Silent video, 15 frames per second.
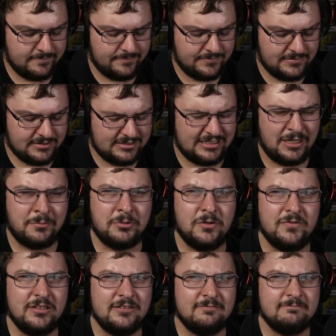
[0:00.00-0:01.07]

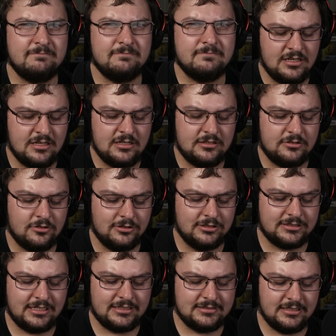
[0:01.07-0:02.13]
Soundproofing? Noise
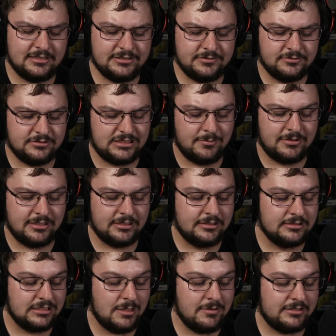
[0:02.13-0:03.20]
cancellation?
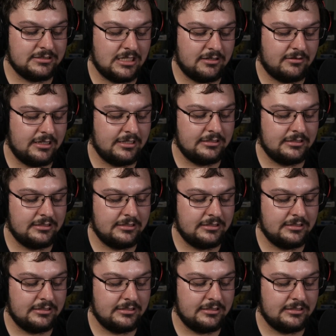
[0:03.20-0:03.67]
Something's not right.